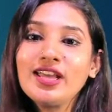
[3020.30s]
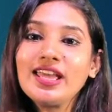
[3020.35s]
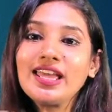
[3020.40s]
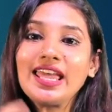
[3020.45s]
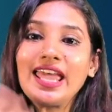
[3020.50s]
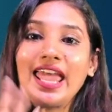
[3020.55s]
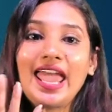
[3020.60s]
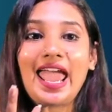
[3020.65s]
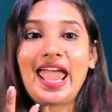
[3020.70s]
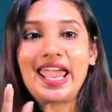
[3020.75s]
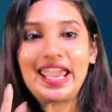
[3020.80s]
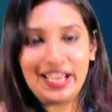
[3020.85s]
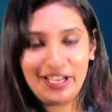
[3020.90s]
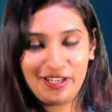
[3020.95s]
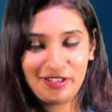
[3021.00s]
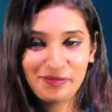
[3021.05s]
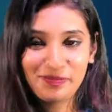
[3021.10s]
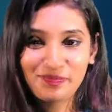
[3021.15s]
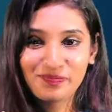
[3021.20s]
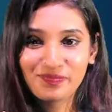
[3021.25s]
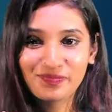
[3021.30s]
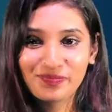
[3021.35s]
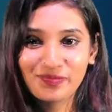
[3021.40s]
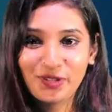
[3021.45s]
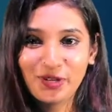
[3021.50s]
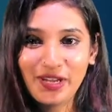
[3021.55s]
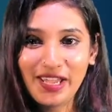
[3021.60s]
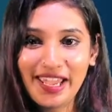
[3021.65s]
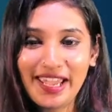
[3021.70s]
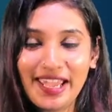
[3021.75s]
air.
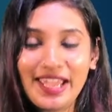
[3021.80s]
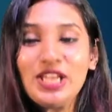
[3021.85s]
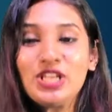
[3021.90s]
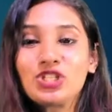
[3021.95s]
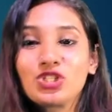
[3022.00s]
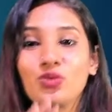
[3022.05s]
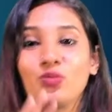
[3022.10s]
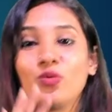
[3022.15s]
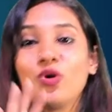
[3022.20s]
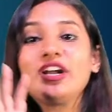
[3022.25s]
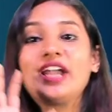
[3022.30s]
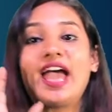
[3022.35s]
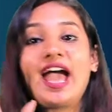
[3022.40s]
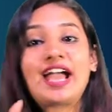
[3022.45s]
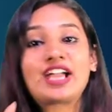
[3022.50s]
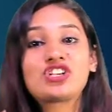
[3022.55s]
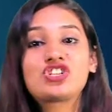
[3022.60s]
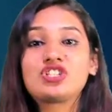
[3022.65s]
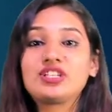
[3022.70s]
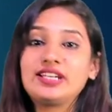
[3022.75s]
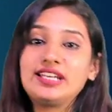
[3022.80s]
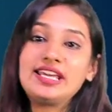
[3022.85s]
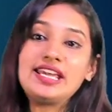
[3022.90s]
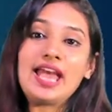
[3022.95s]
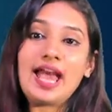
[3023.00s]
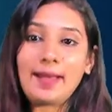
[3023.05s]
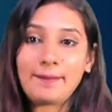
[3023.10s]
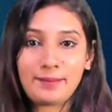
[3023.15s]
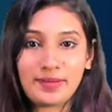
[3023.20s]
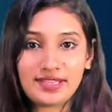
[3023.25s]
Okay, so what actually
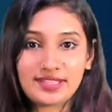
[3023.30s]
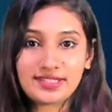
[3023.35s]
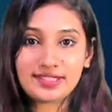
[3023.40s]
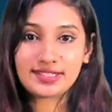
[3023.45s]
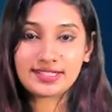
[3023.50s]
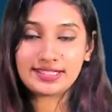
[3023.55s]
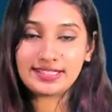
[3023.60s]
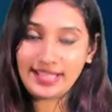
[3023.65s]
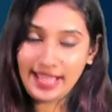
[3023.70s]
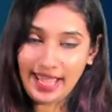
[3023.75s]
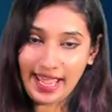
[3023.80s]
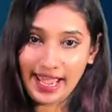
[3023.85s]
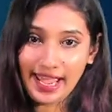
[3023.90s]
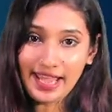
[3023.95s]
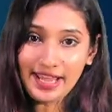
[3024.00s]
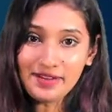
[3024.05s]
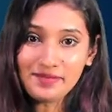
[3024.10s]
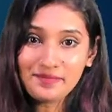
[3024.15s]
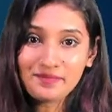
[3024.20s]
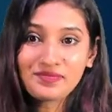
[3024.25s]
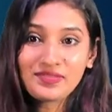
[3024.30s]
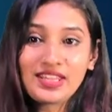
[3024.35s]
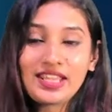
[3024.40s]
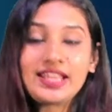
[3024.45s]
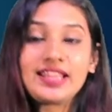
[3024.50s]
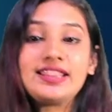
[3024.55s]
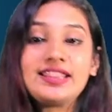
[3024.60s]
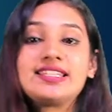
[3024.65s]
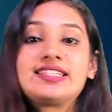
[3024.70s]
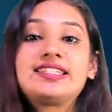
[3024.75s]
happens is that
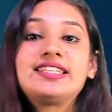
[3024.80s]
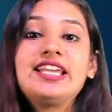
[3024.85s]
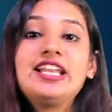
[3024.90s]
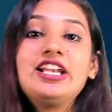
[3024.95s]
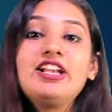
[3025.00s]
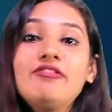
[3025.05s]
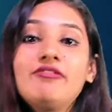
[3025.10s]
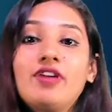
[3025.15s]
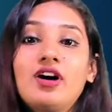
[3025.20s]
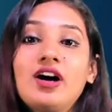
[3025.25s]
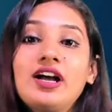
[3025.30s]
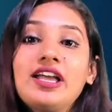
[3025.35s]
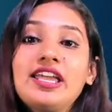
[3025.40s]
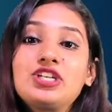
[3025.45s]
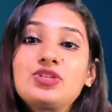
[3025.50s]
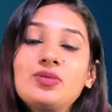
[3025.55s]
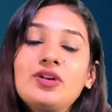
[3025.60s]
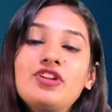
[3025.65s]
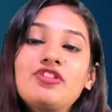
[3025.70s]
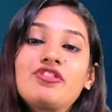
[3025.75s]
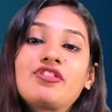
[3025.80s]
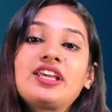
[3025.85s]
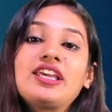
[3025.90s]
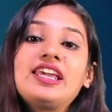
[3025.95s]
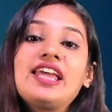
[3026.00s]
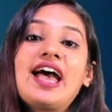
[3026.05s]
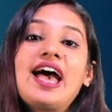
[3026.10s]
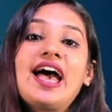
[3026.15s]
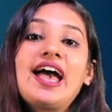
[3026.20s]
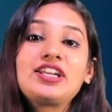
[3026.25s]
the silver, it will
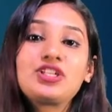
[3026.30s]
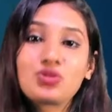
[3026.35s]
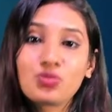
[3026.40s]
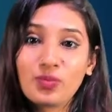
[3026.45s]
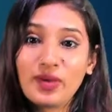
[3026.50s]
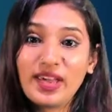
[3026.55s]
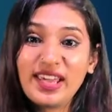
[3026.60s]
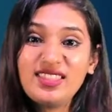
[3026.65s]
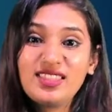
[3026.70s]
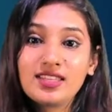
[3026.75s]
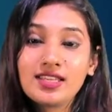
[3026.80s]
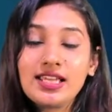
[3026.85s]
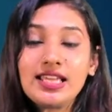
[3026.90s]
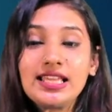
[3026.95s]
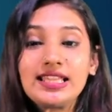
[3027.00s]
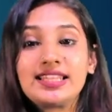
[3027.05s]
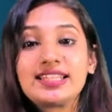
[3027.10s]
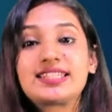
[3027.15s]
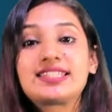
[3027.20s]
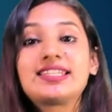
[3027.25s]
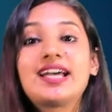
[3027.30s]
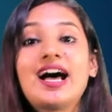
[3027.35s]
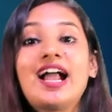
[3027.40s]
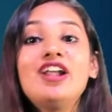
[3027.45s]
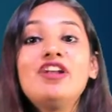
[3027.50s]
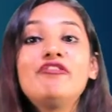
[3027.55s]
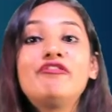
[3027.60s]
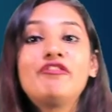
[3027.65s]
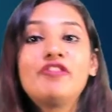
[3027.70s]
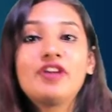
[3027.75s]
react with the
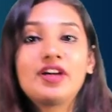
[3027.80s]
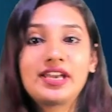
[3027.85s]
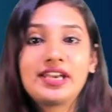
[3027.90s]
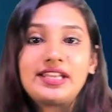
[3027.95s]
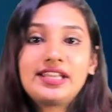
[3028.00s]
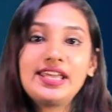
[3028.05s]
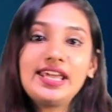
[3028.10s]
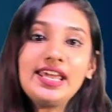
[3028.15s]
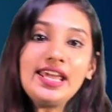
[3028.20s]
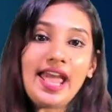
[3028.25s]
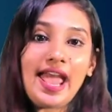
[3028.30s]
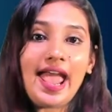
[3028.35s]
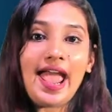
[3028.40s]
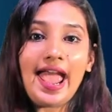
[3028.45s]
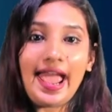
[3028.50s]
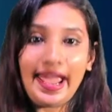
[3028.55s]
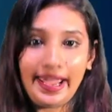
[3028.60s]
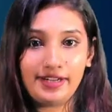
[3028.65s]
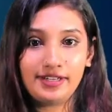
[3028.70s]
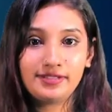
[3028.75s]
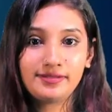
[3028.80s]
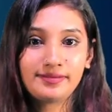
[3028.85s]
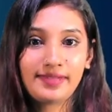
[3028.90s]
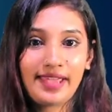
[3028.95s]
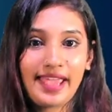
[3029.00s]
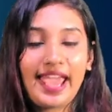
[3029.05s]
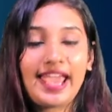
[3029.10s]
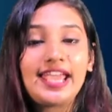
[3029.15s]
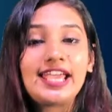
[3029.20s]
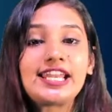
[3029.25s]
sulfur in the air.
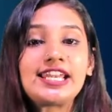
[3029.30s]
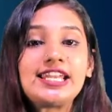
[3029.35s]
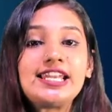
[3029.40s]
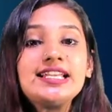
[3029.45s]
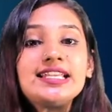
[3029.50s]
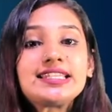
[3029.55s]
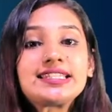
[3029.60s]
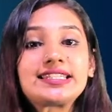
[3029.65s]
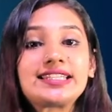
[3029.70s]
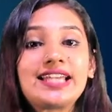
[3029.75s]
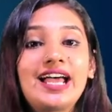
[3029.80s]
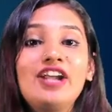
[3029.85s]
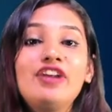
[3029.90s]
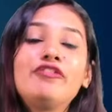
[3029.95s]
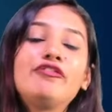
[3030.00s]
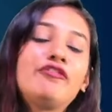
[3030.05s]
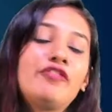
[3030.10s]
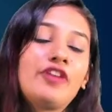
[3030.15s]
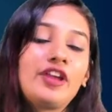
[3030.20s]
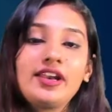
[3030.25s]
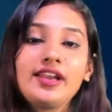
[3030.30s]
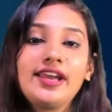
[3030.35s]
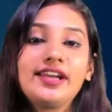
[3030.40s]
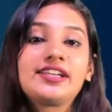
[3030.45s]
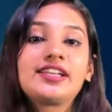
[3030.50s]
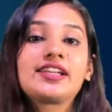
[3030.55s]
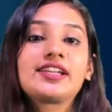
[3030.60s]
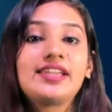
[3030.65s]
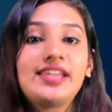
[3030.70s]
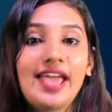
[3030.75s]
Airle sulfur nate
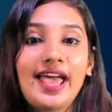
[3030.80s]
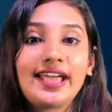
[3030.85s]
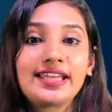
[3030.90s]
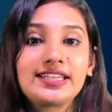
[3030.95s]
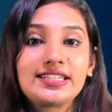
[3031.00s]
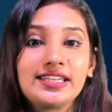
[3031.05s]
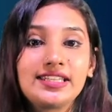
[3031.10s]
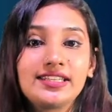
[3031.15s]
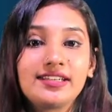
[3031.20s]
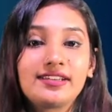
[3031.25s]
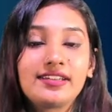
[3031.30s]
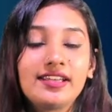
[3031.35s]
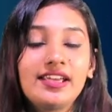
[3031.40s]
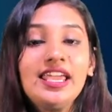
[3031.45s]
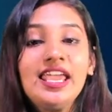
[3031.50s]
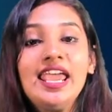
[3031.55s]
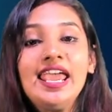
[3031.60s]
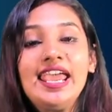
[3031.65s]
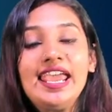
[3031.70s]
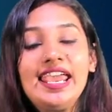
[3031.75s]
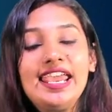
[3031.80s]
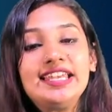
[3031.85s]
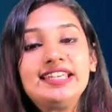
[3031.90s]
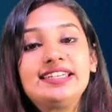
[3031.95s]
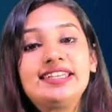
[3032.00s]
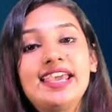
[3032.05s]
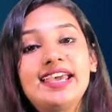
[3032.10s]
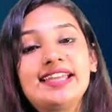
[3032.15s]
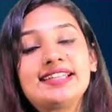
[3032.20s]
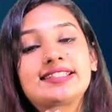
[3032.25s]
react cheyidittu
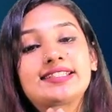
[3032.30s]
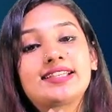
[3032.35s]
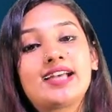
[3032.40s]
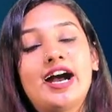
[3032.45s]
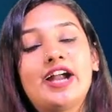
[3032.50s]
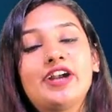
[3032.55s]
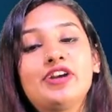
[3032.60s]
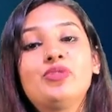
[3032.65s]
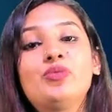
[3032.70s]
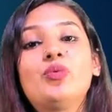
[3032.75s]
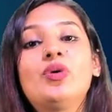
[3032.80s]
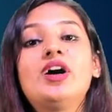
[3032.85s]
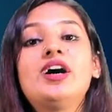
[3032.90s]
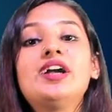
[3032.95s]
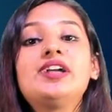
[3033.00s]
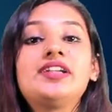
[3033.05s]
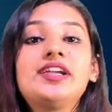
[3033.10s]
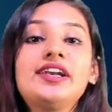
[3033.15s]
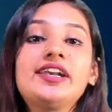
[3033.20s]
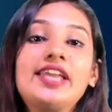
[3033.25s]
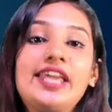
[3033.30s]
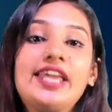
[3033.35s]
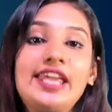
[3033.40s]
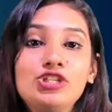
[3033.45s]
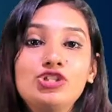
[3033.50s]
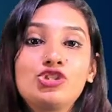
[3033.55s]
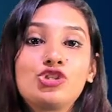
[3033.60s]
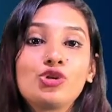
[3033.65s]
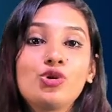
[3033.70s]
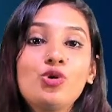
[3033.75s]
it gets converted
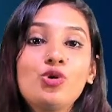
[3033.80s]
into